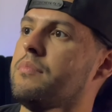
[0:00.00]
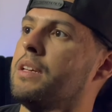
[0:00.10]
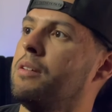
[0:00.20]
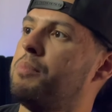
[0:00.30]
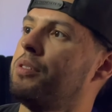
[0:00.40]

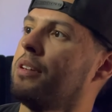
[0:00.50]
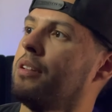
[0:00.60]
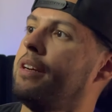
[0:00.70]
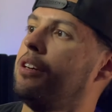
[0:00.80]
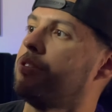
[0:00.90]
In
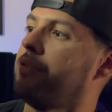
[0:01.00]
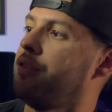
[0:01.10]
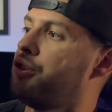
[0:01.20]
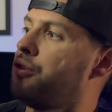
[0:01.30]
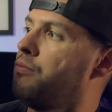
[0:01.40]
particular here, so if
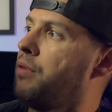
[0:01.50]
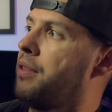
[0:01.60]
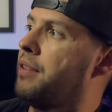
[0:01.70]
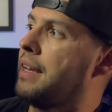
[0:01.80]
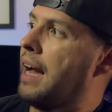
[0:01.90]
you shoot
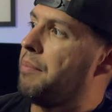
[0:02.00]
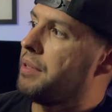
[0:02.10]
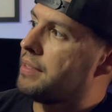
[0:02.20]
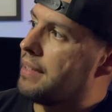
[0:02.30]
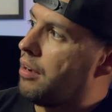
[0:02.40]
within the app
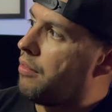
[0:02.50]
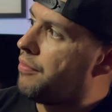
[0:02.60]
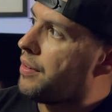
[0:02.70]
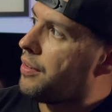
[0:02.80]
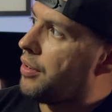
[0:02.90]

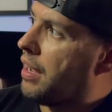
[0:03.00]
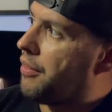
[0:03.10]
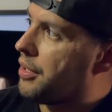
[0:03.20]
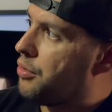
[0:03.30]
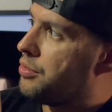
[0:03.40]
itself,
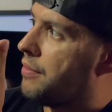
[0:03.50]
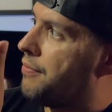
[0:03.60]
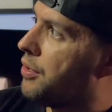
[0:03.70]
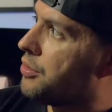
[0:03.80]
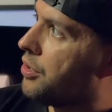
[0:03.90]
you can use the
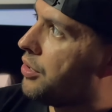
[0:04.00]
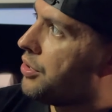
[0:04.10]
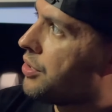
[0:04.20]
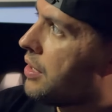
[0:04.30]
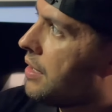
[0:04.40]

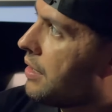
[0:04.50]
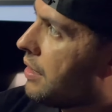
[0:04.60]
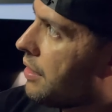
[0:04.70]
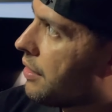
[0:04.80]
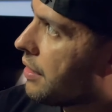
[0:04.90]
filters.
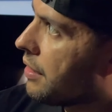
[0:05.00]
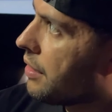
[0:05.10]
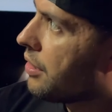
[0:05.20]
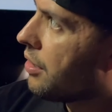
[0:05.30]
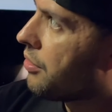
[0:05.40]
You can
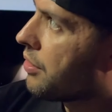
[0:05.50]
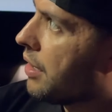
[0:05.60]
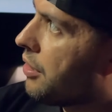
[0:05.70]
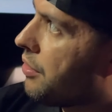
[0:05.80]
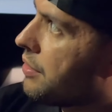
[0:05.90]

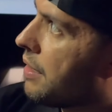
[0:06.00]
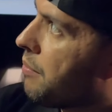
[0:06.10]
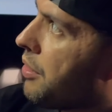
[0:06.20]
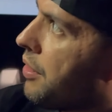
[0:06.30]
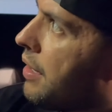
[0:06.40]
kind of do the same
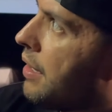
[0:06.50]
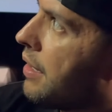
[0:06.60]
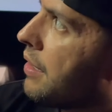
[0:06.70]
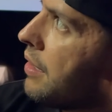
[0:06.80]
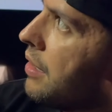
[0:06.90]

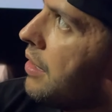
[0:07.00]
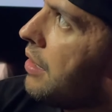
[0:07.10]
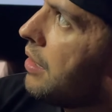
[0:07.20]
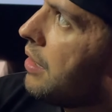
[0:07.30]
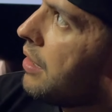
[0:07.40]
thing.
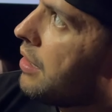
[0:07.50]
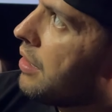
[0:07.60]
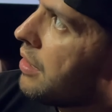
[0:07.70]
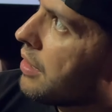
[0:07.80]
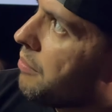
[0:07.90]

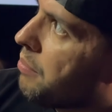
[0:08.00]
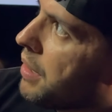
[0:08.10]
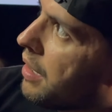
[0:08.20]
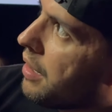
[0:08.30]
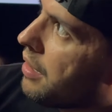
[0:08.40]
You can